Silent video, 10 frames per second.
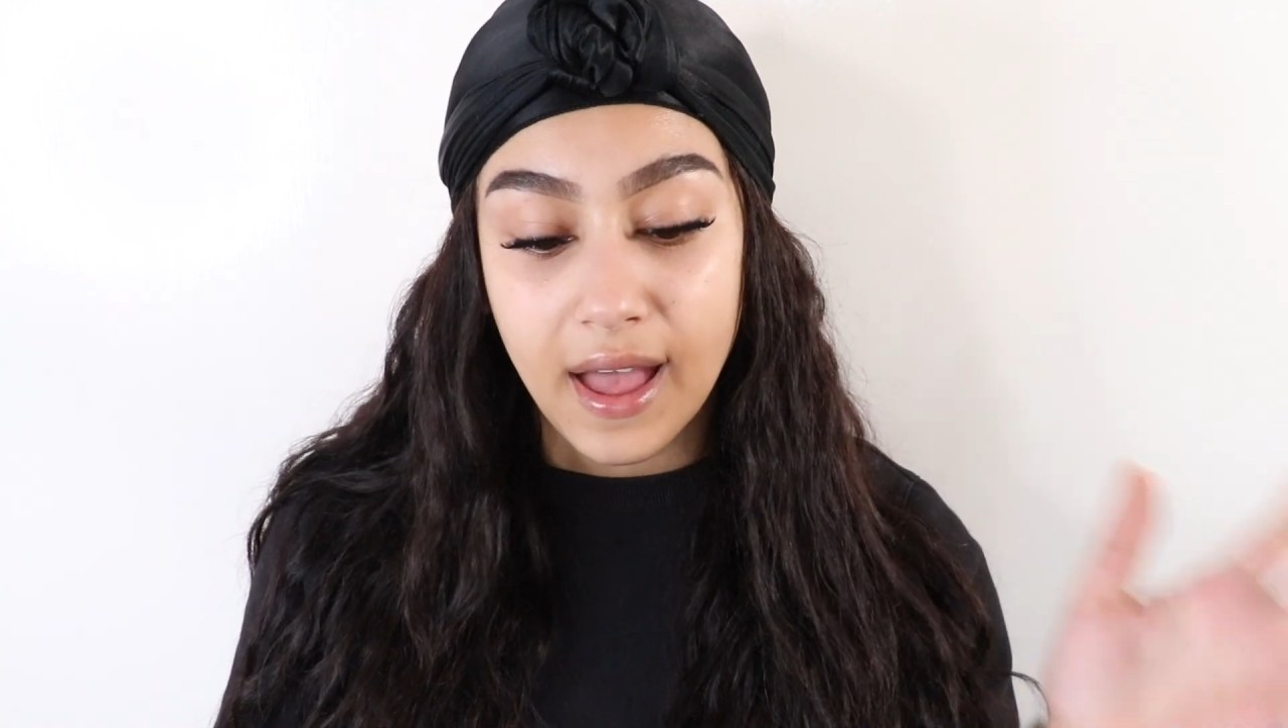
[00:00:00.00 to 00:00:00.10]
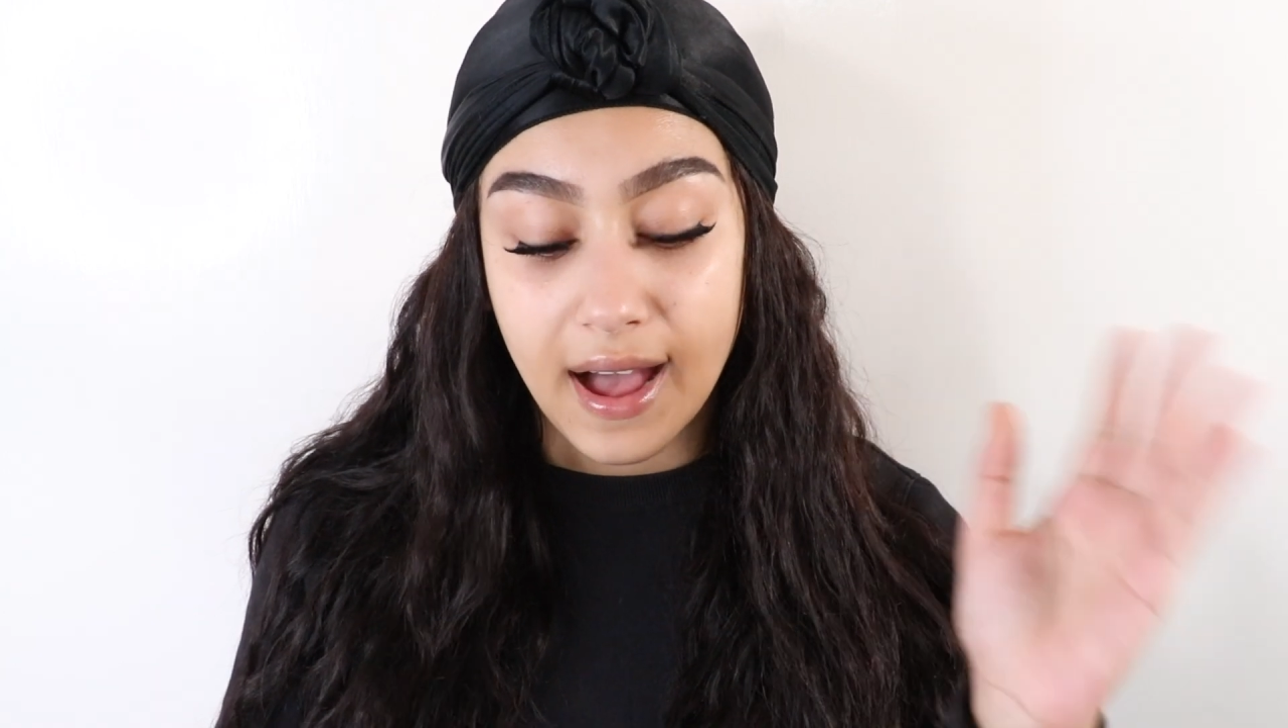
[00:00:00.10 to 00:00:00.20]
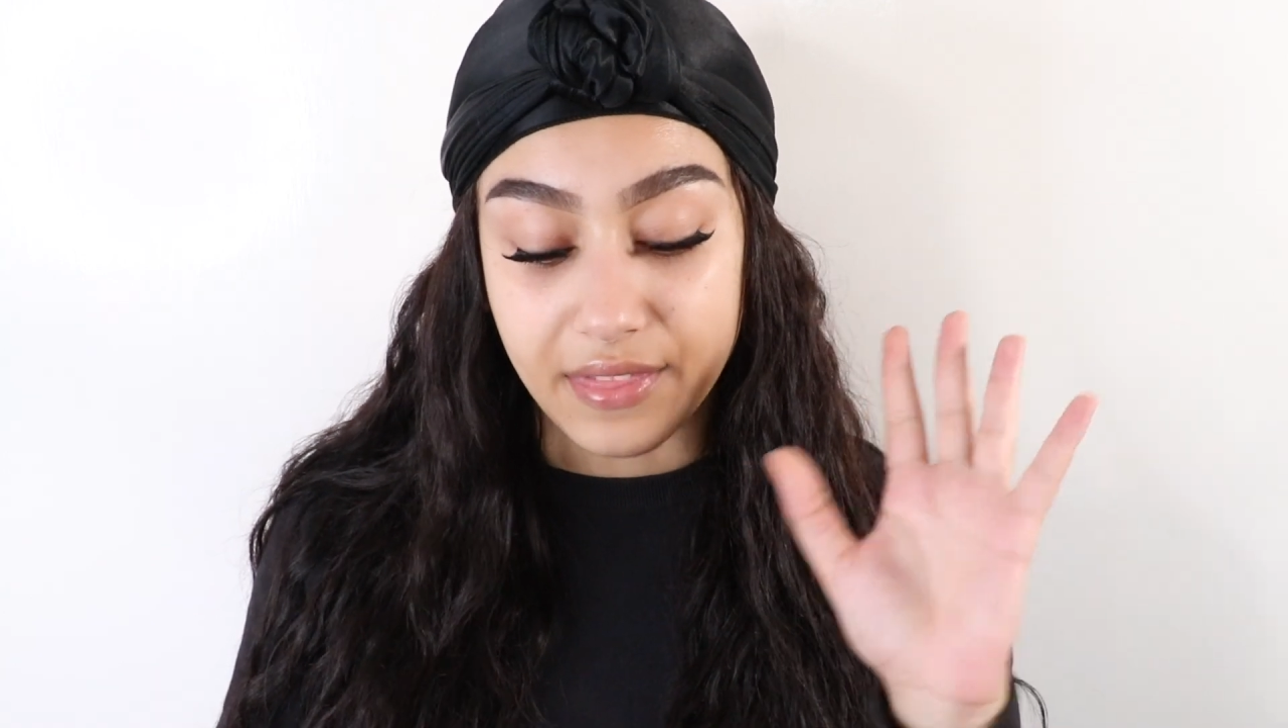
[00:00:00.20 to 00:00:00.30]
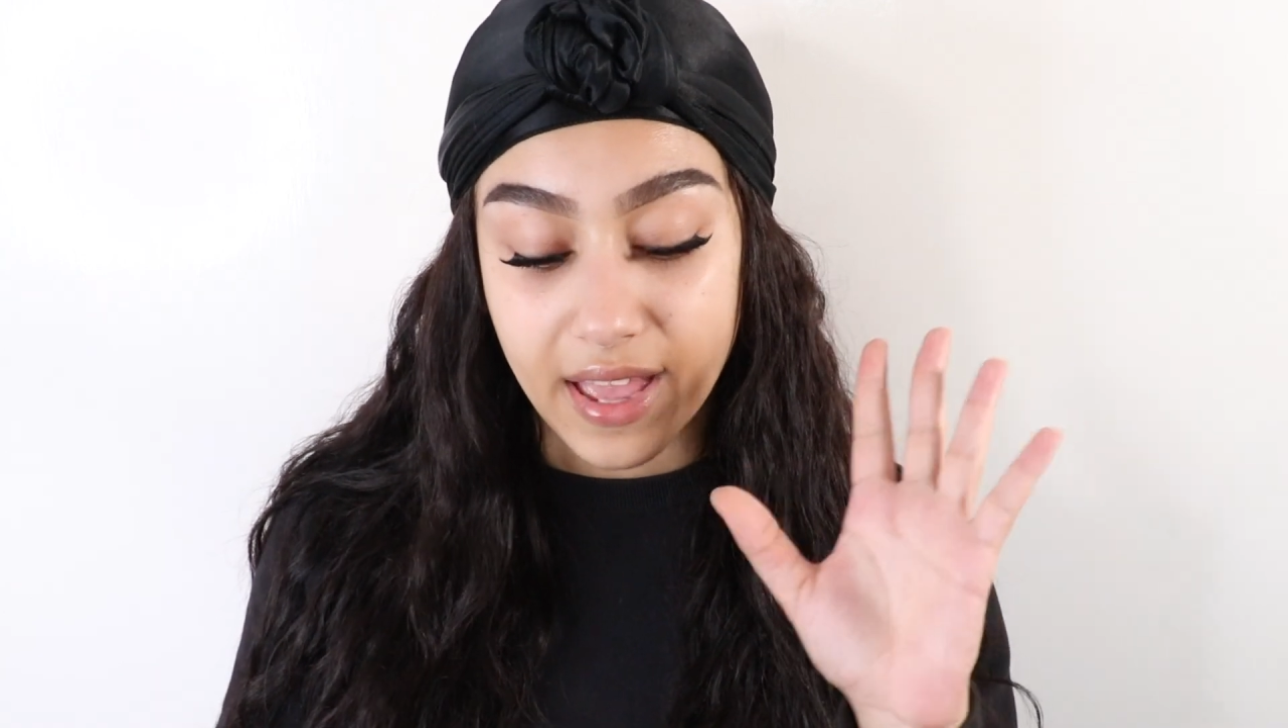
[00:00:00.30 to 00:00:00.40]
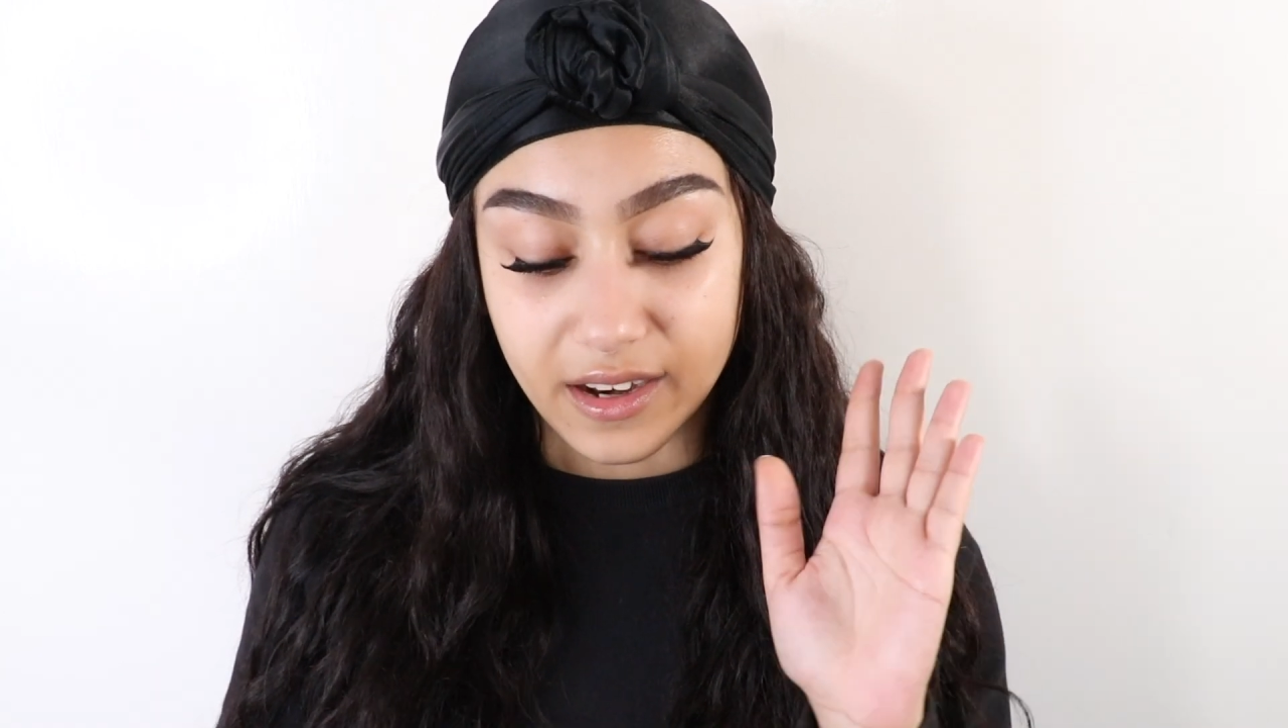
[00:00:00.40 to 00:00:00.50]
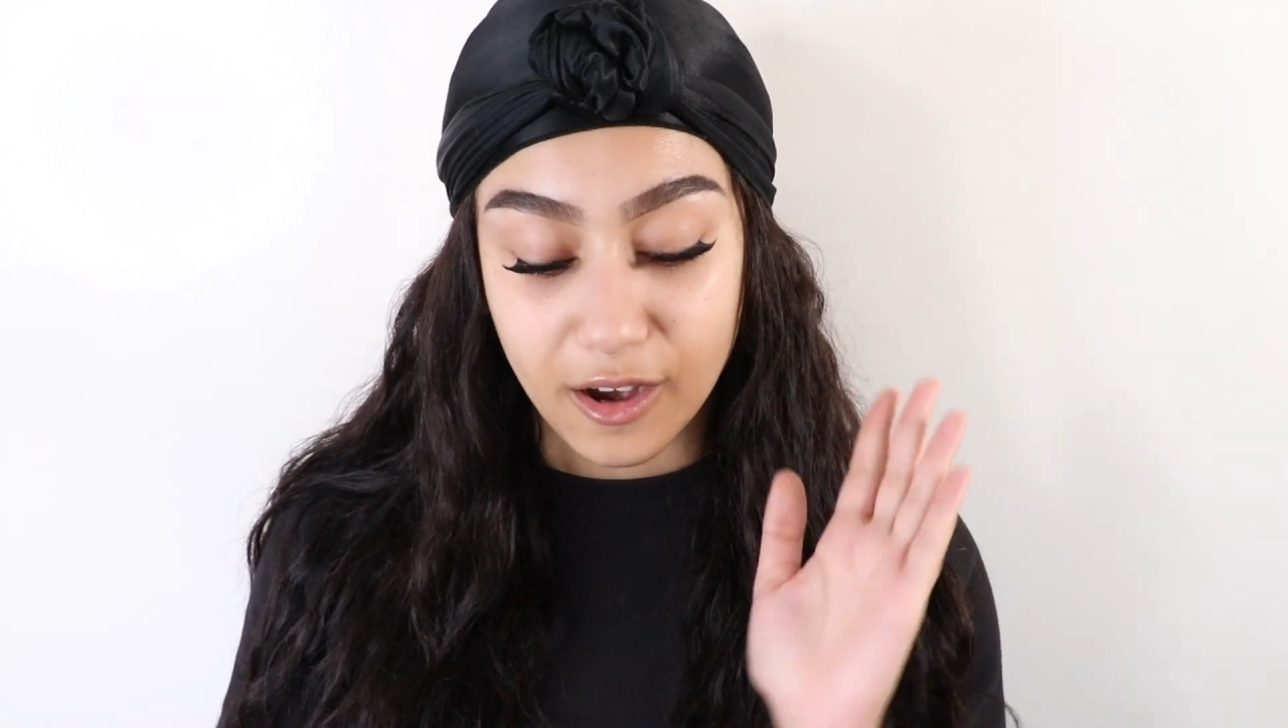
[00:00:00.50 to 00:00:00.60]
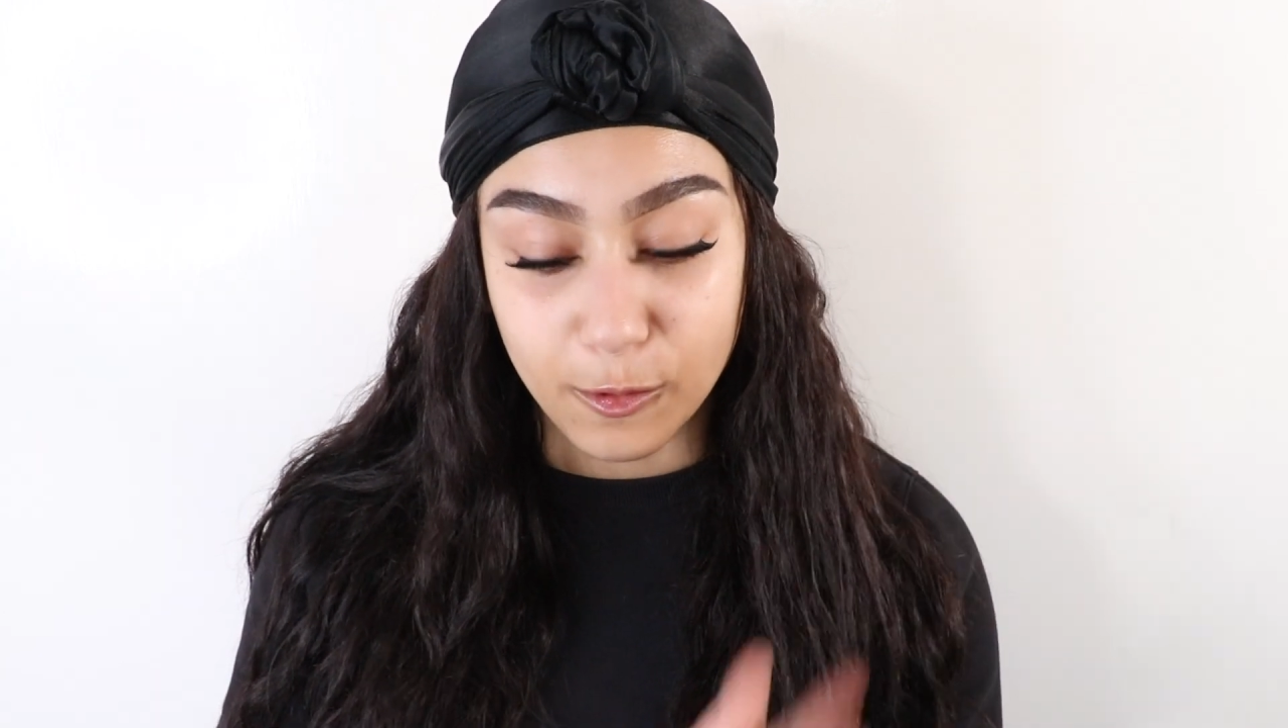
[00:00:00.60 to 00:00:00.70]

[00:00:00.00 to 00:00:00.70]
And then I've